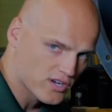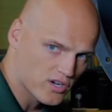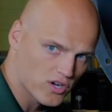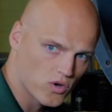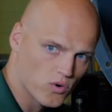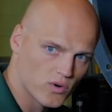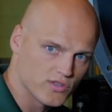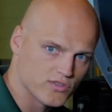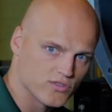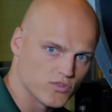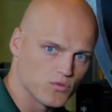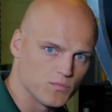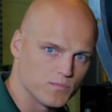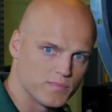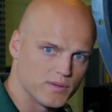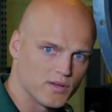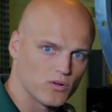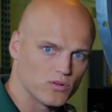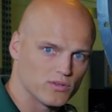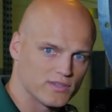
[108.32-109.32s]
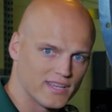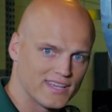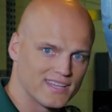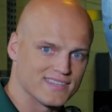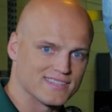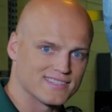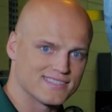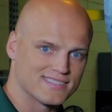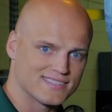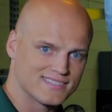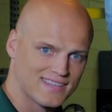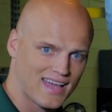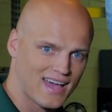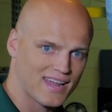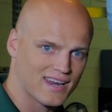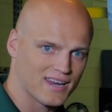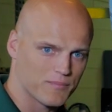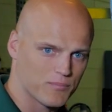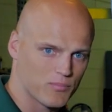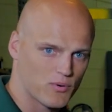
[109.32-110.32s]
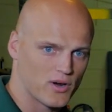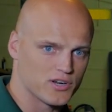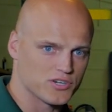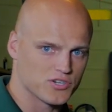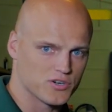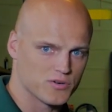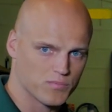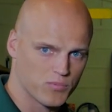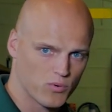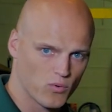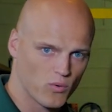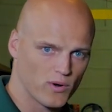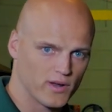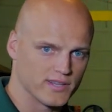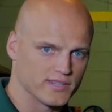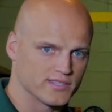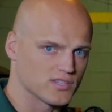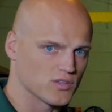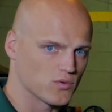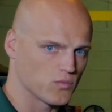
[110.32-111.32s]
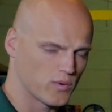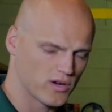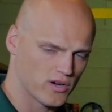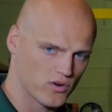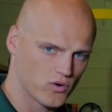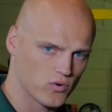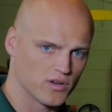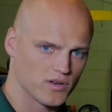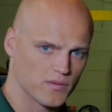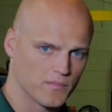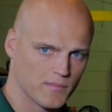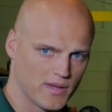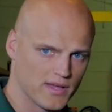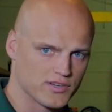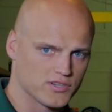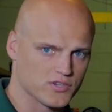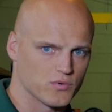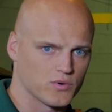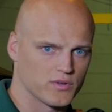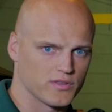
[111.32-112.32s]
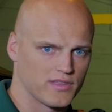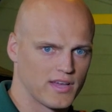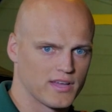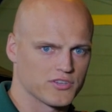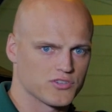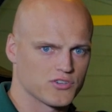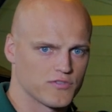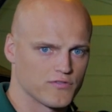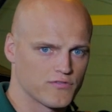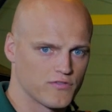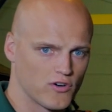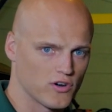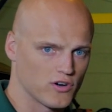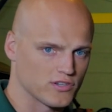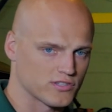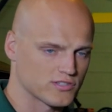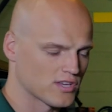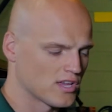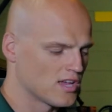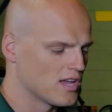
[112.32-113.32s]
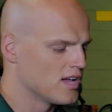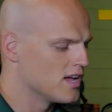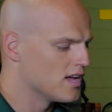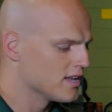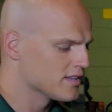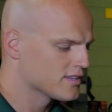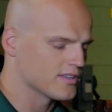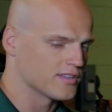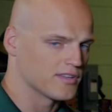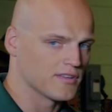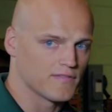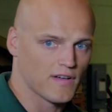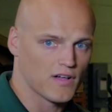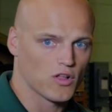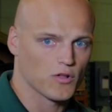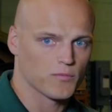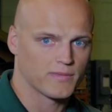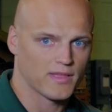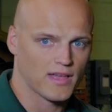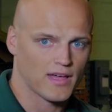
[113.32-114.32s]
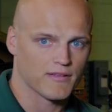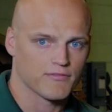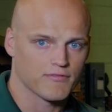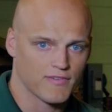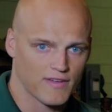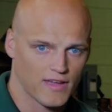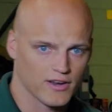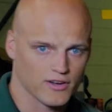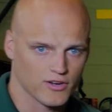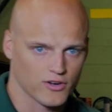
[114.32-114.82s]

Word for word: are going to build in static pressure points that we are going to measure with that traverse to develop that fan